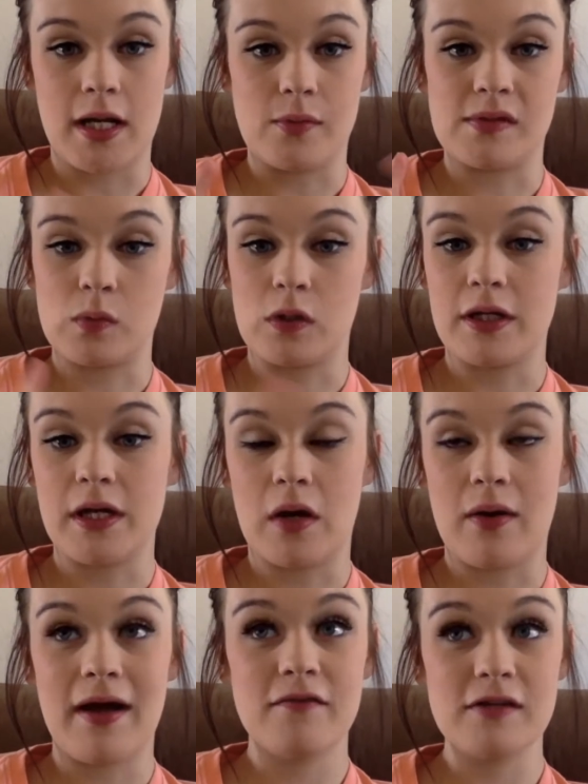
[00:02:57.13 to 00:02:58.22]
I was working out
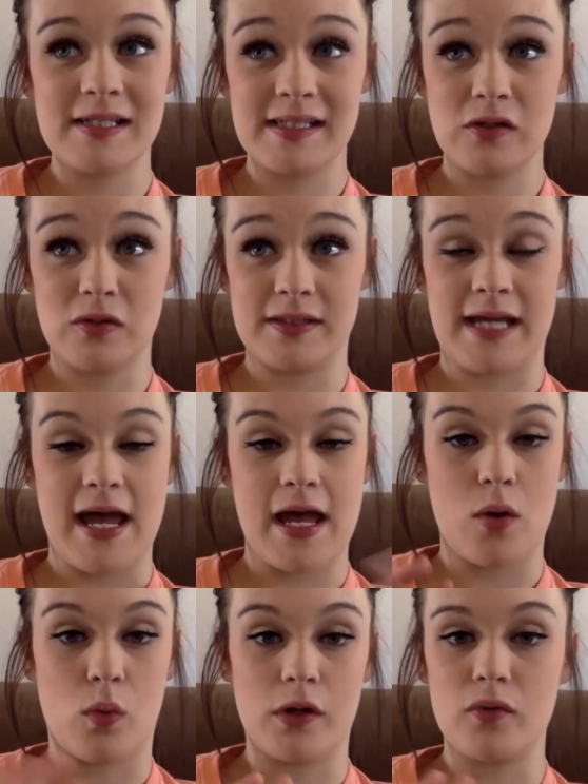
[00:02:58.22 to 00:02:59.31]
every single day,
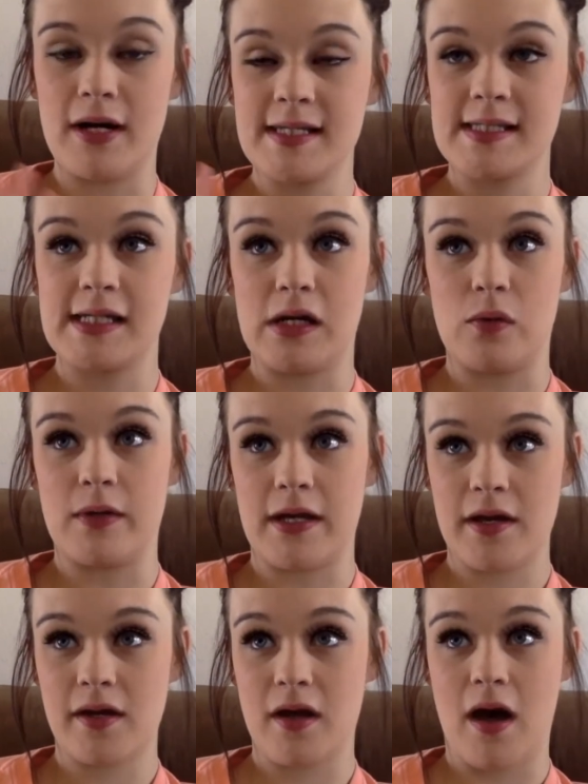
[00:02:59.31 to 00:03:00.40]
one rest day a
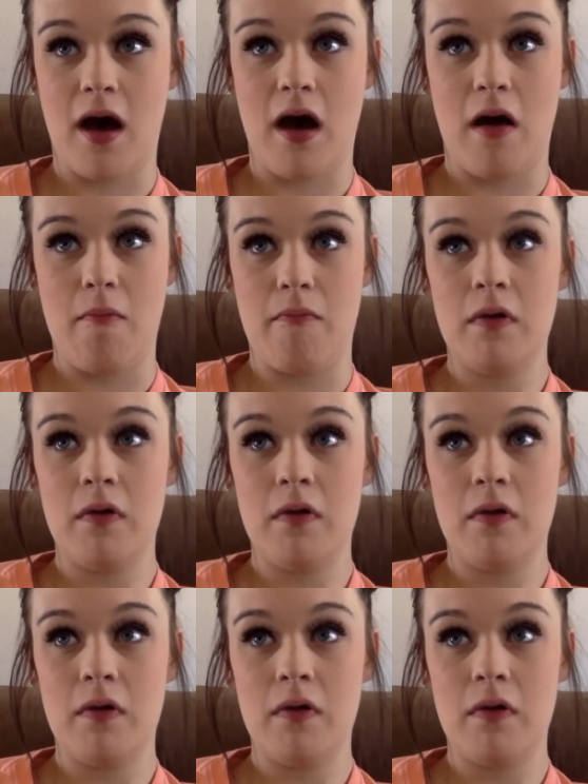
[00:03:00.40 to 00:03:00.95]
week. I